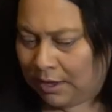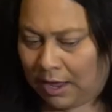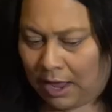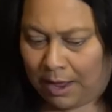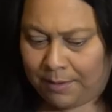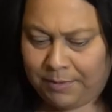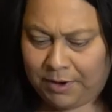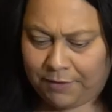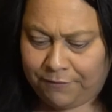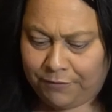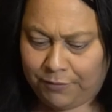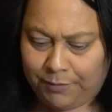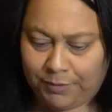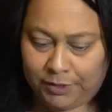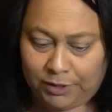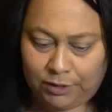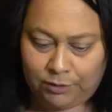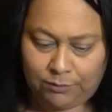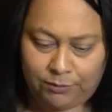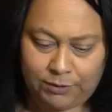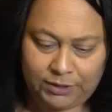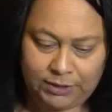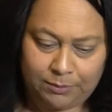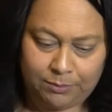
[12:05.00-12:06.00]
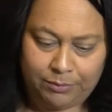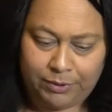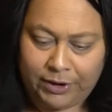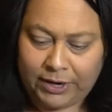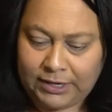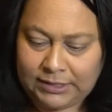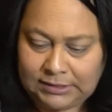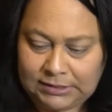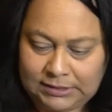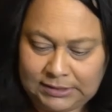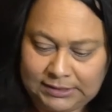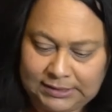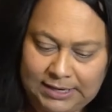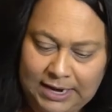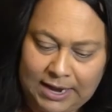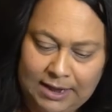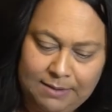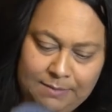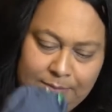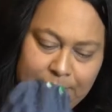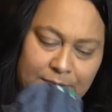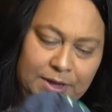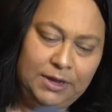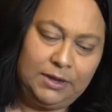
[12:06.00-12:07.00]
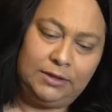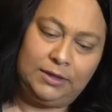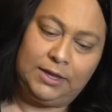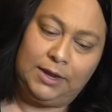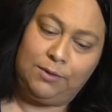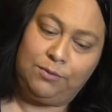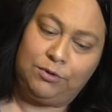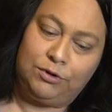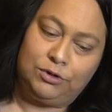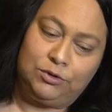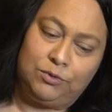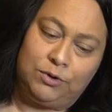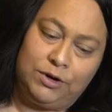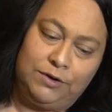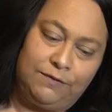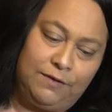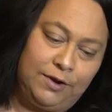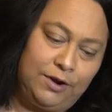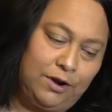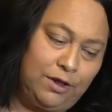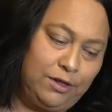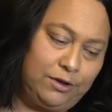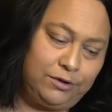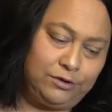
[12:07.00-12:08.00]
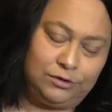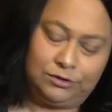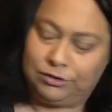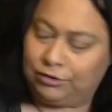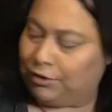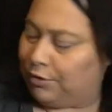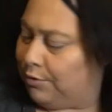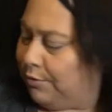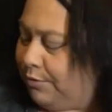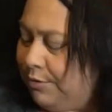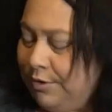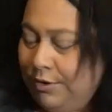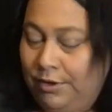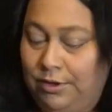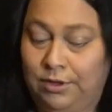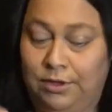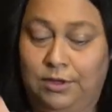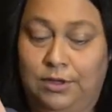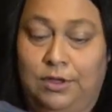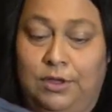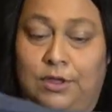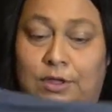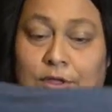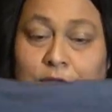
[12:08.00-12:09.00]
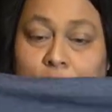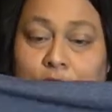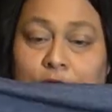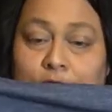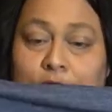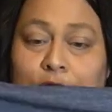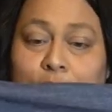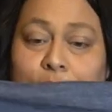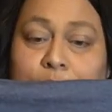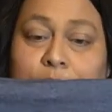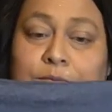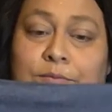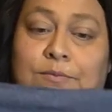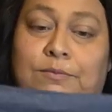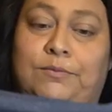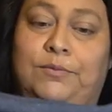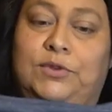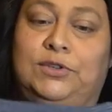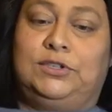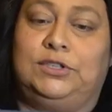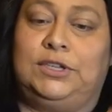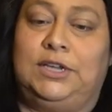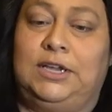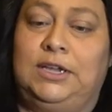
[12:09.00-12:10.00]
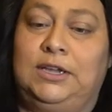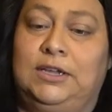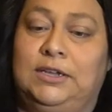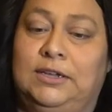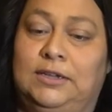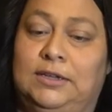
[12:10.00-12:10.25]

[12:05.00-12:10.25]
I'm not familiar with the brand STEM, but they were $25, so, you know, we'll see.